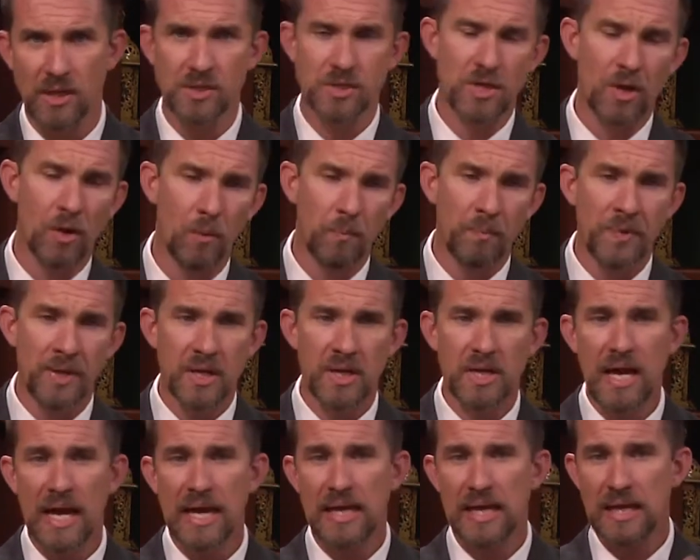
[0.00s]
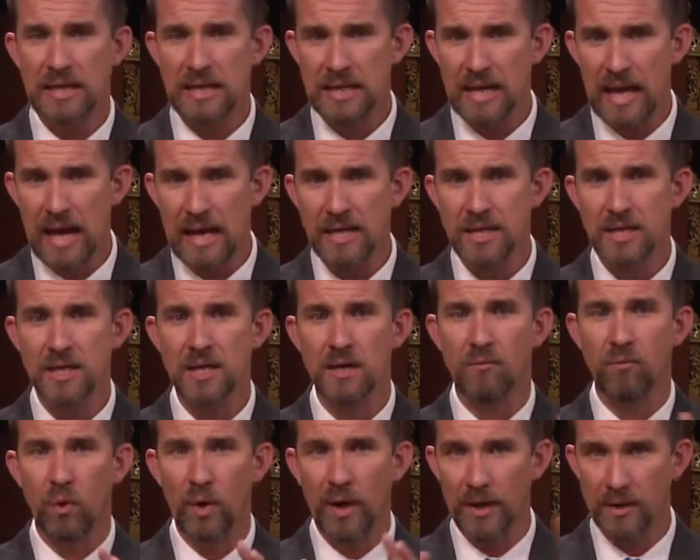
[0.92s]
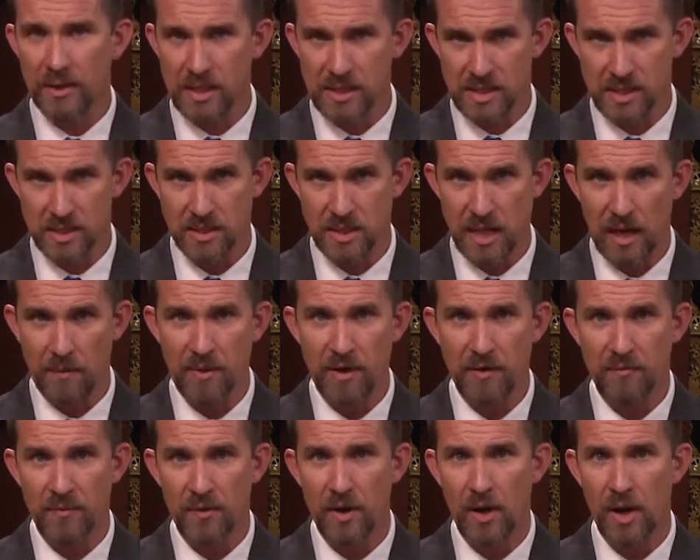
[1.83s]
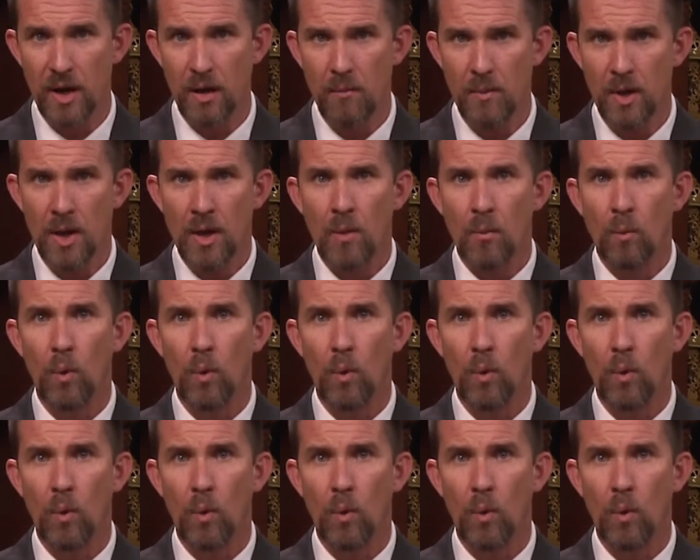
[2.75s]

And so you kind of get the idea of where this is coming from,